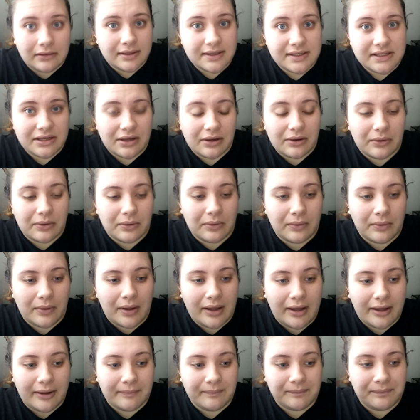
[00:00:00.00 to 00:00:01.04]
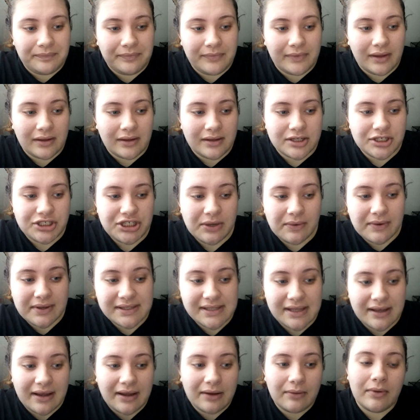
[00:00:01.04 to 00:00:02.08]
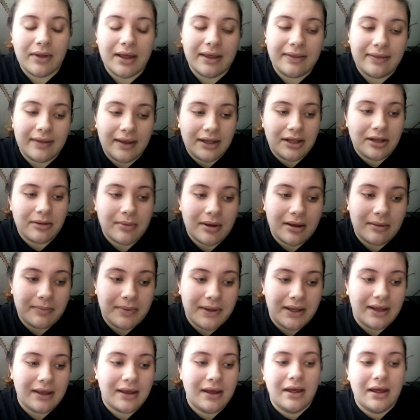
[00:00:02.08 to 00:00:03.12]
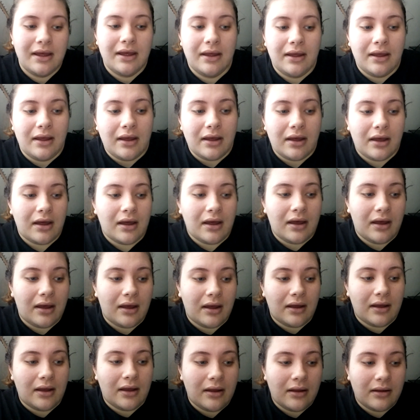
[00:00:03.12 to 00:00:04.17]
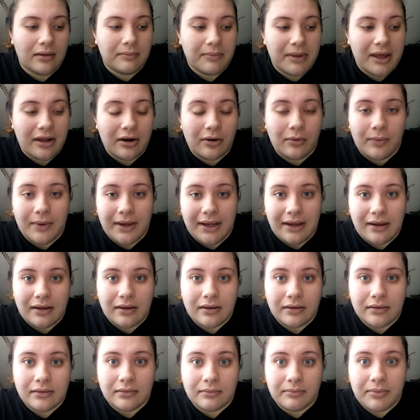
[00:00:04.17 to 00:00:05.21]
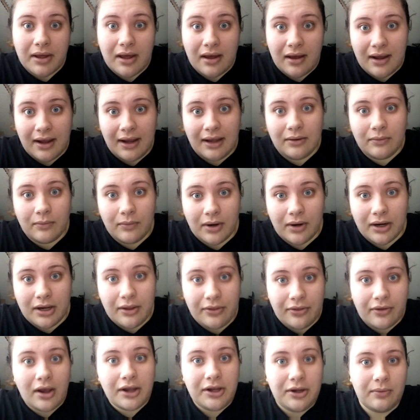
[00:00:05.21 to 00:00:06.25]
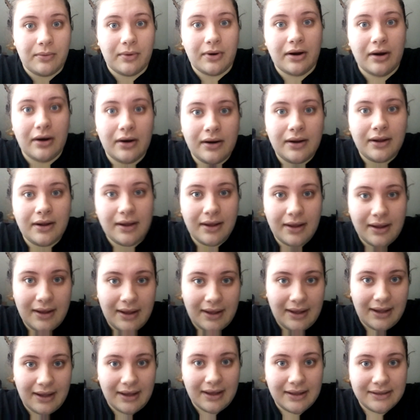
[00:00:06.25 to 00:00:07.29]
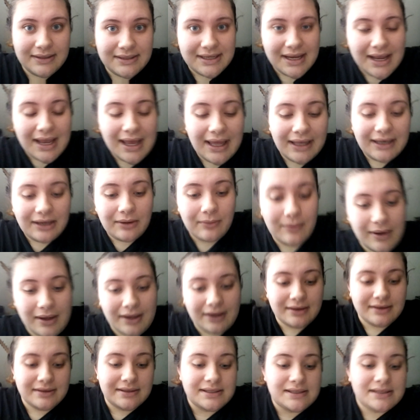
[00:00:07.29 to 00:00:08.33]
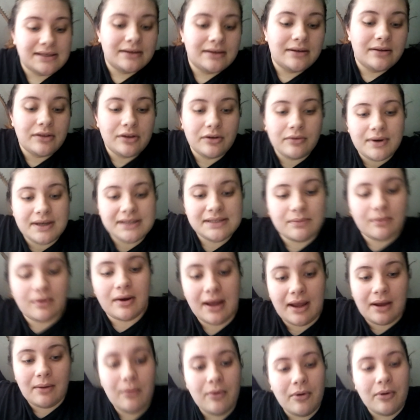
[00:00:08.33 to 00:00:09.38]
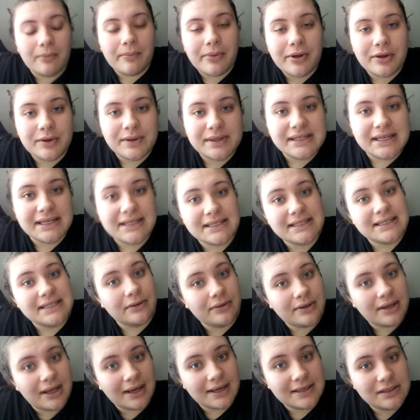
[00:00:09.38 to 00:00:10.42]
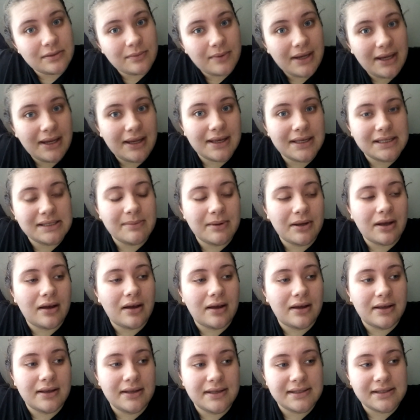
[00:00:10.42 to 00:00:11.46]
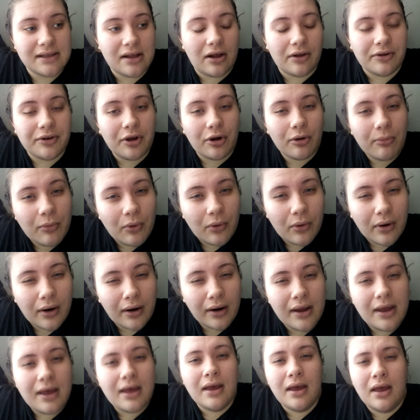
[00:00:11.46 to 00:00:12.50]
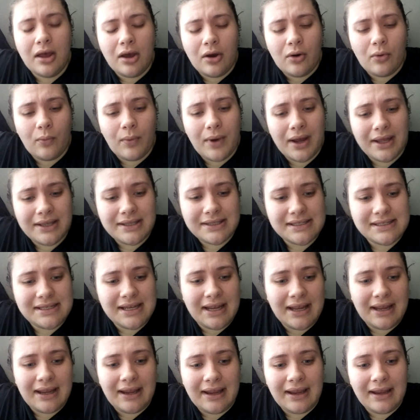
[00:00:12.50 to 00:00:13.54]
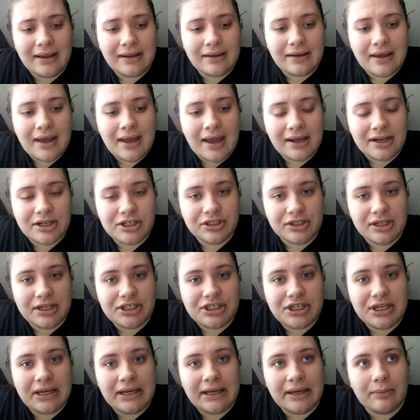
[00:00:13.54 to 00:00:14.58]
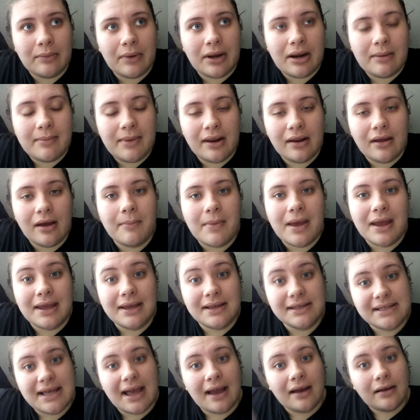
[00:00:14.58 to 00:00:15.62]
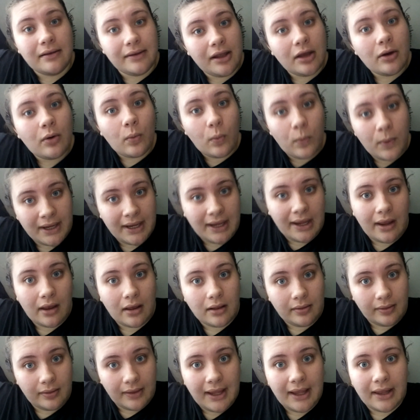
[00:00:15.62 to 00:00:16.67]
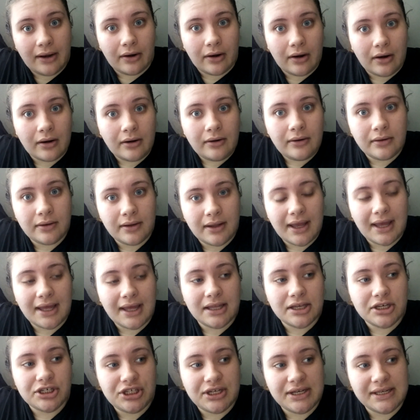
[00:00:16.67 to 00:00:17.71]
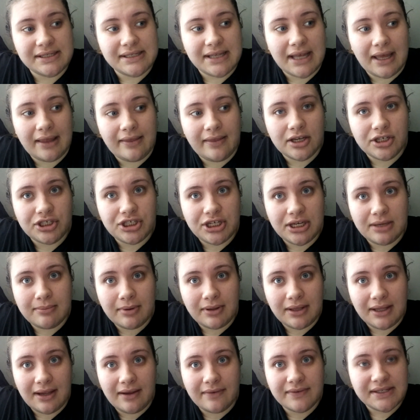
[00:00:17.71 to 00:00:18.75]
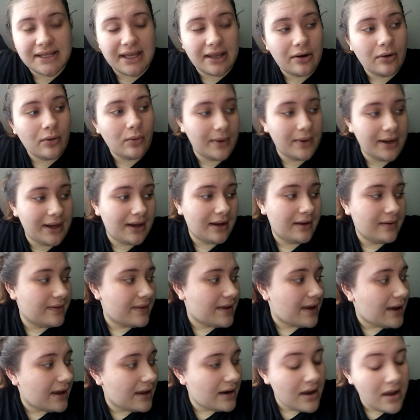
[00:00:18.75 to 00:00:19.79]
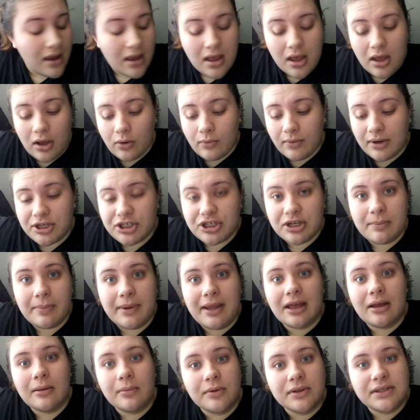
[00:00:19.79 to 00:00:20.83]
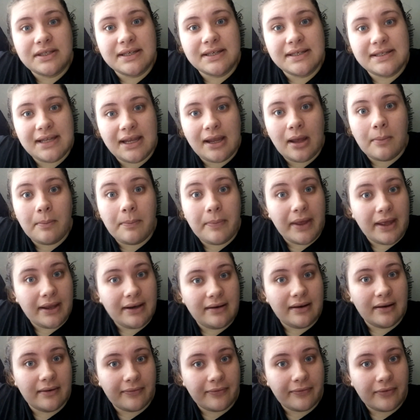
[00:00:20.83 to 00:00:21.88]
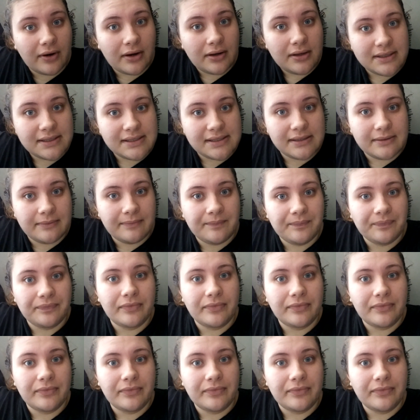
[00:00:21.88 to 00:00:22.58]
So um, she was like, well, I think you might be uh, about a week behind where you thought you were. And anyways, the reason why I won't post this until next week is because I'll know more Wednesday. Actually, she wanted me to come back exactly a week later, and she said that she believes in a week that we should be able to see a big difference.